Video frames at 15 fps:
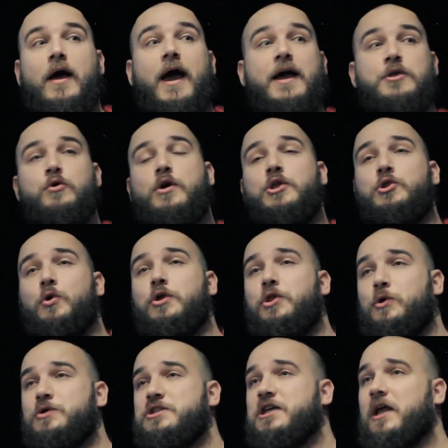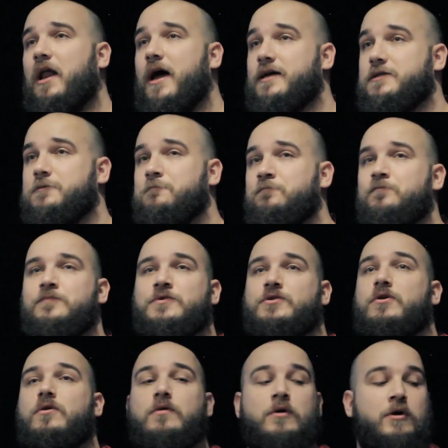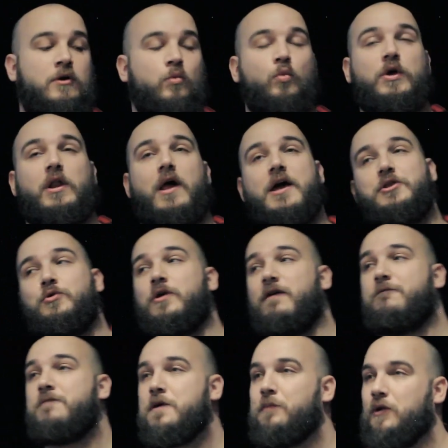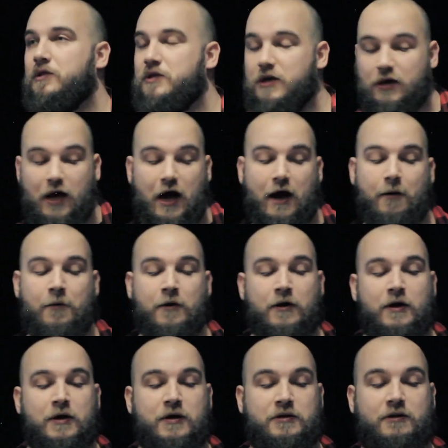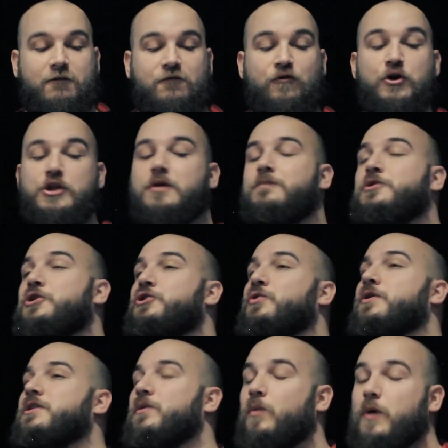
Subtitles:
and you can do it through CLIs. So we like to give people the freedom to do it the